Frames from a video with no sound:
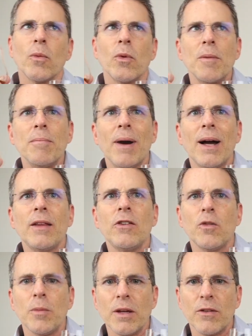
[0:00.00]

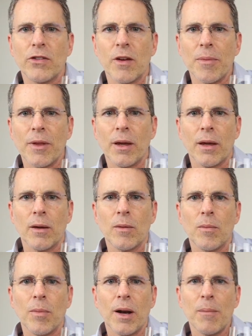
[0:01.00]
reminds me of
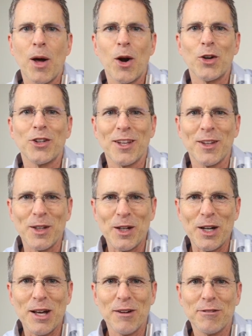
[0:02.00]
something, but I'm not articulate
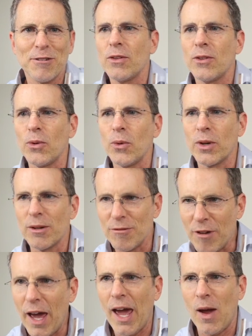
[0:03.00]
enough to
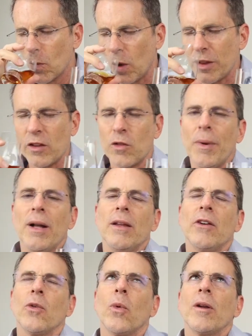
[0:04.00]
convey what that smell
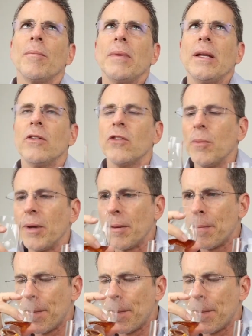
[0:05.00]
is or what it means to me.